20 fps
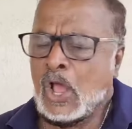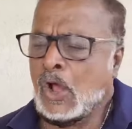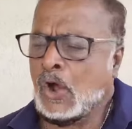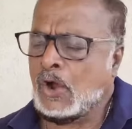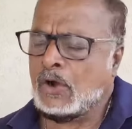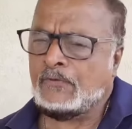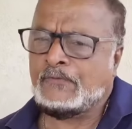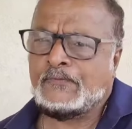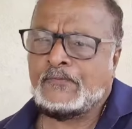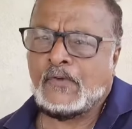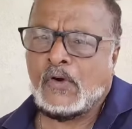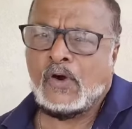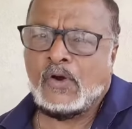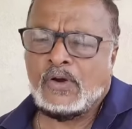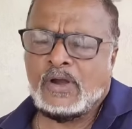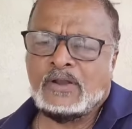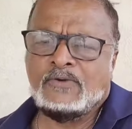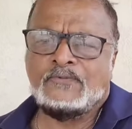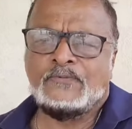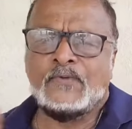or
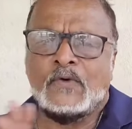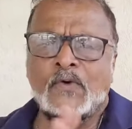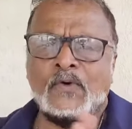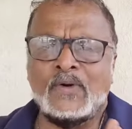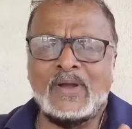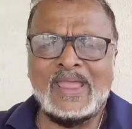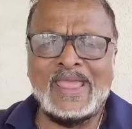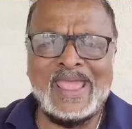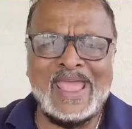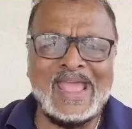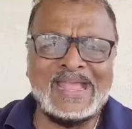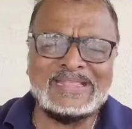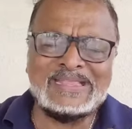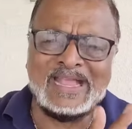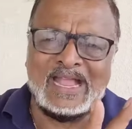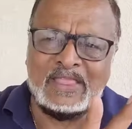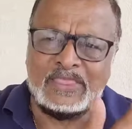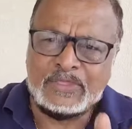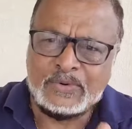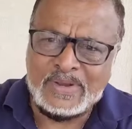4 and 4, 8
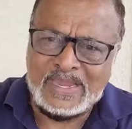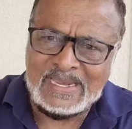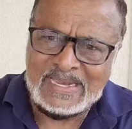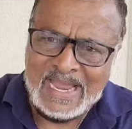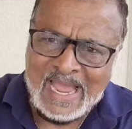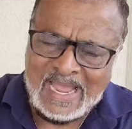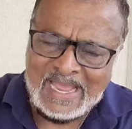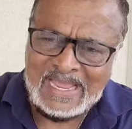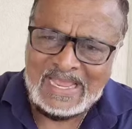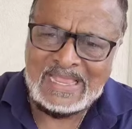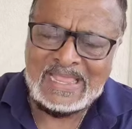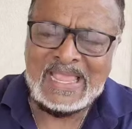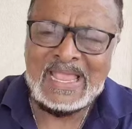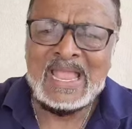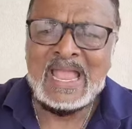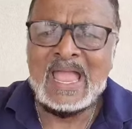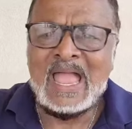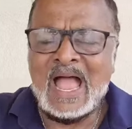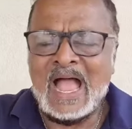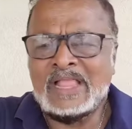and 3, 9,
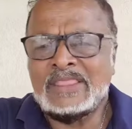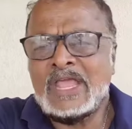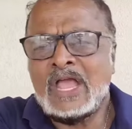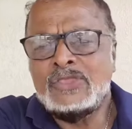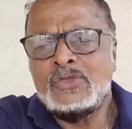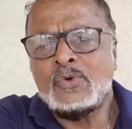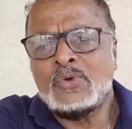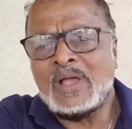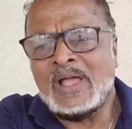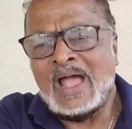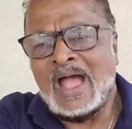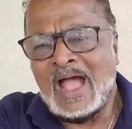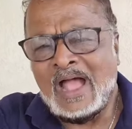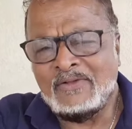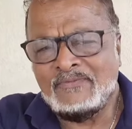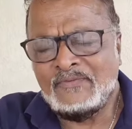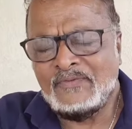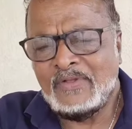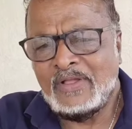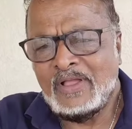and then you can
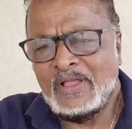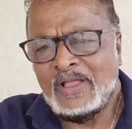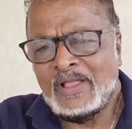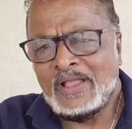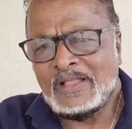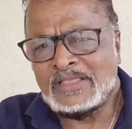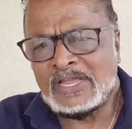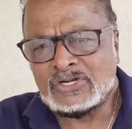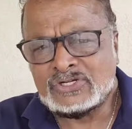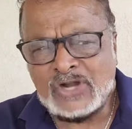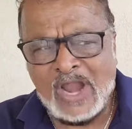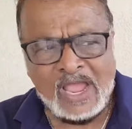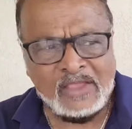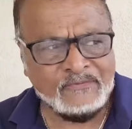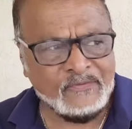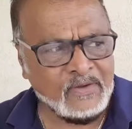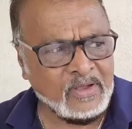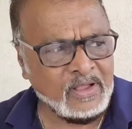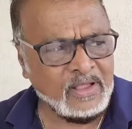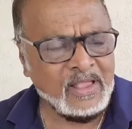have the
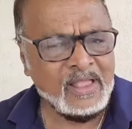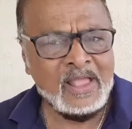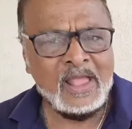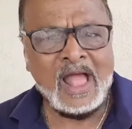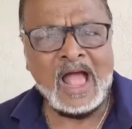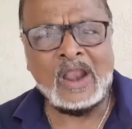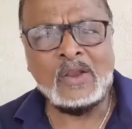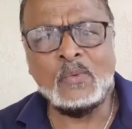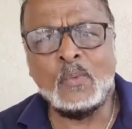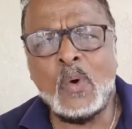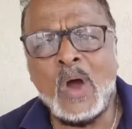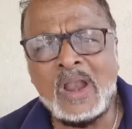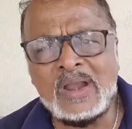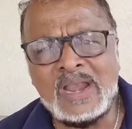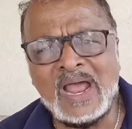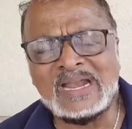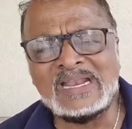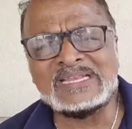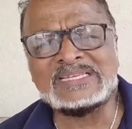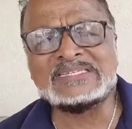driver and one
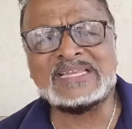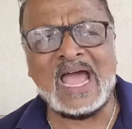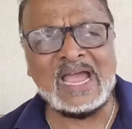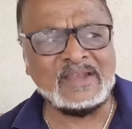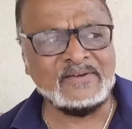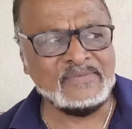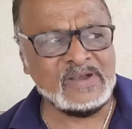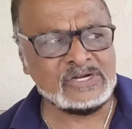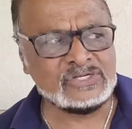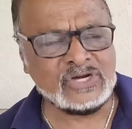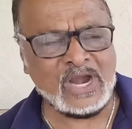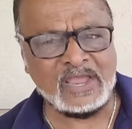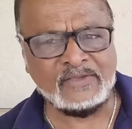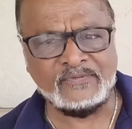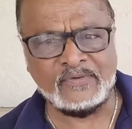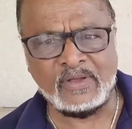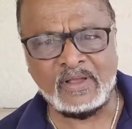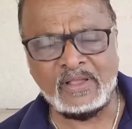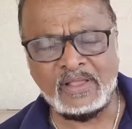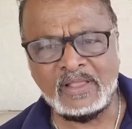at the side of the
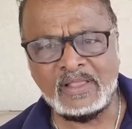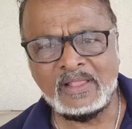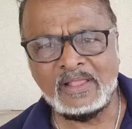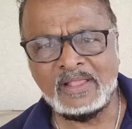driver